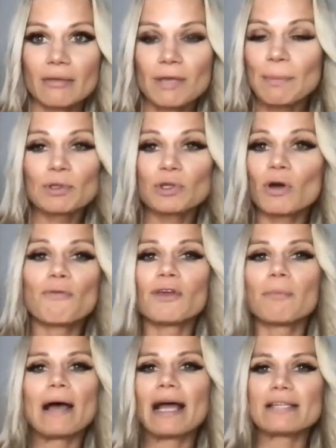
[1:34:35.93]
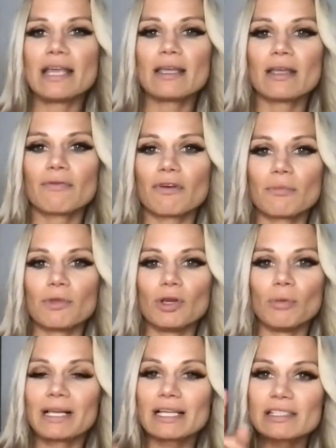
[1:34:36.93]
People don't feel bad taking from
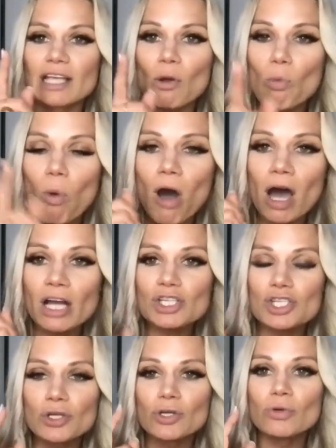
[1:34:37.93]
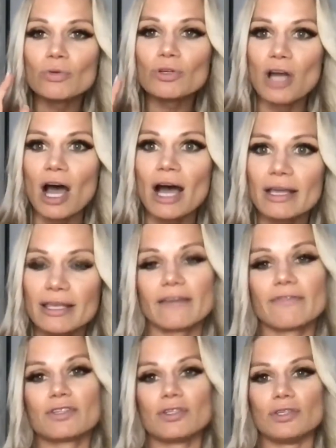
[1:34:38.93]
you because they watch you not
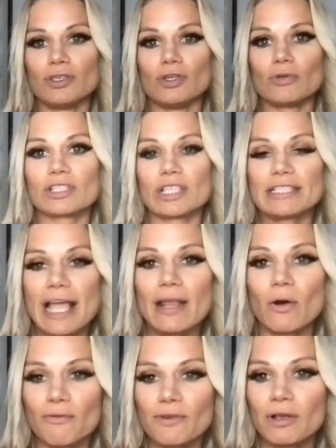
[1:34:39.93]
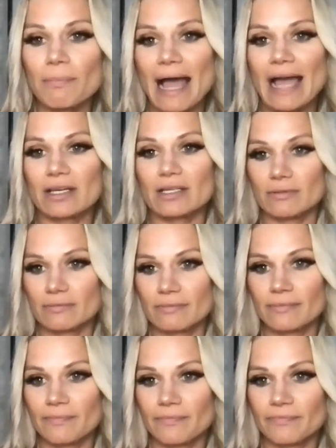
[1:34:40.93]
give to you. So they don't feel bad.
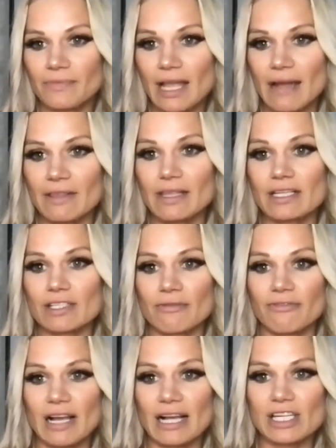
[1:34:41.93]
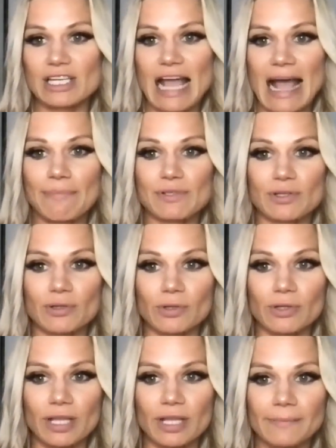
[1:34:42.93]
Everything is a reflection.
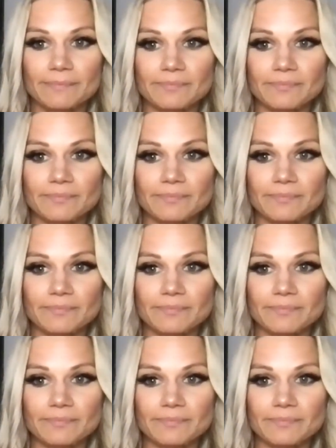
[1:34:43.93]
Absolutely.